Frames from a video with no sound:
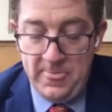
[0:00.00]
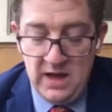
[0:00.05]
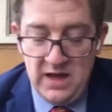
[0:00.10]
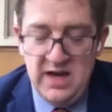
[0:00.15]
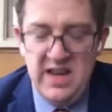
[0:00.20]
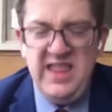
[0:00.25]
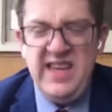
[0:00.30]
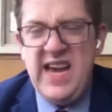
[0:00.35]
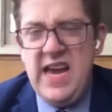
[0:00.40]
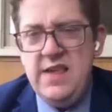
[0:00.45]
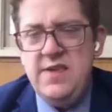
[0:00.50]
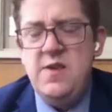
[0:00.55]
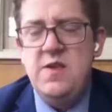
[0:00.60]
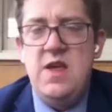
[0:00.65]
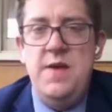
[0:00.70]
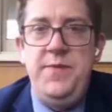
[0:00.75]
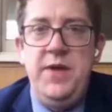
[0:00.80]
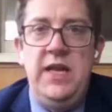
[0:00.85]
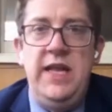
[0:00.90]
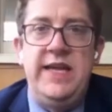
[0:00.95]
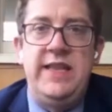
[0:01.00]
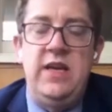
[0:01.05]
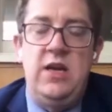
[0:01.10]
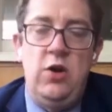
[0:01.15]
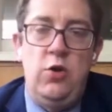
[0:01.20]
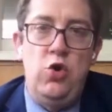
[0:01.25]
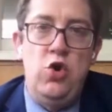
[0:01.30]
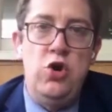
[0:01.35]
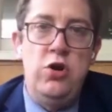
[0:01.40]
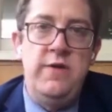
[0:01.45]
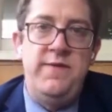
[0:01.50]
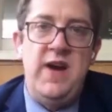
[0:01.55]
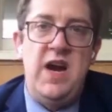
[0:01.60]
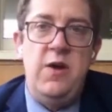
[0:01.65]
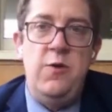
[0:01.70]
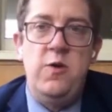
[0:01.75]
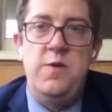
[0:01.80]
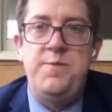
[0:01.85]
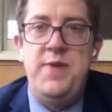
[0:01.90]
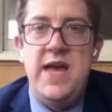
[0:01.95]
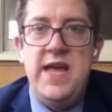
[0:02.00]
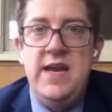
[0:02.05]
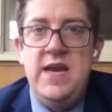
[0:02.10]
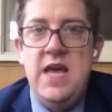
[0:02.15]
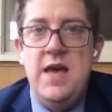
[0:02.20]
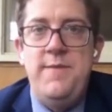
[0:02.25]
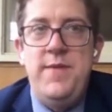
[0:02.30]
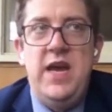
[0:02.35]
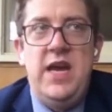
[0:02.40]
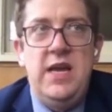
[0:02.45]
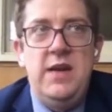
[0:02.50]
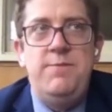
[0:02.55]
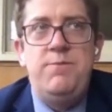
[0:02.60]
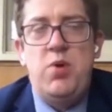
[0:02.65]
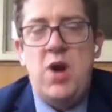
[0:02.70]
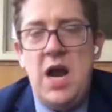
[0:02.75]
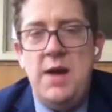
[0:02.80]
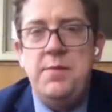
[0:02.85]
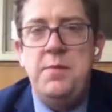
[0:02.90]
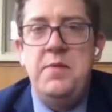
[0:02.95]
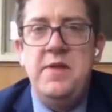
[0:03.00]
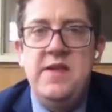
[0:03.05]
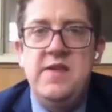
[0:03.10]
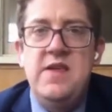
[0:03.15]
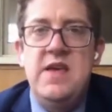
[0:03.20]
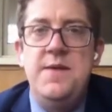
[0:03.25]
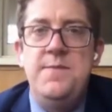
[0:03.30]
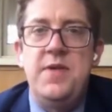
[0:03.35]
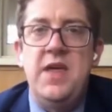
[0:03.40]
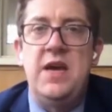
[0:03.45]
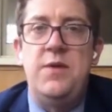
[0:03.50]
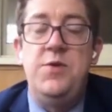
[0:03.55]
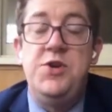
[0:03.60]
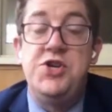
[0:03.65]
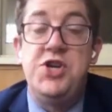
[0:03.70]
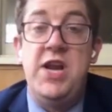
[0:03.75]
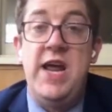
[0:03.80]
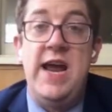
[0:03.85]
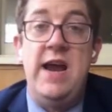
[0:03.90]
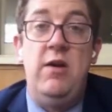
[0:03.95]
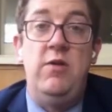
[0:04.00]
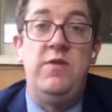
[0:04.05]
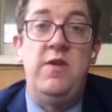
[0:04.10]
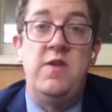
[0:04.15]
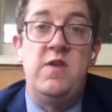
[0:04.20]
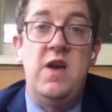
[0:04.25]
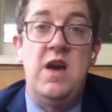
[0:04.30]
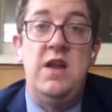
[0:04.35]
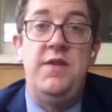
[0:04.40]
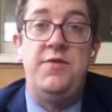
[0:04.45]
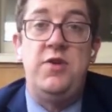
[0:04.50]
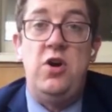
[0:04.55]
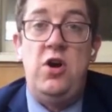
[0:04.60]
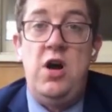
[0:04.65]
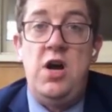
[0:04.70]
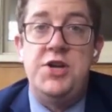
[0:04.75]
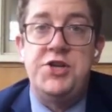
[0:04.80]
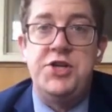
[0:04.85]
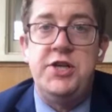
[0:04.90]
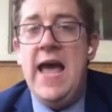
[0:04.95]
In the case of something like the coronavirus pandemic, it probably seems like we should err on the side of caution.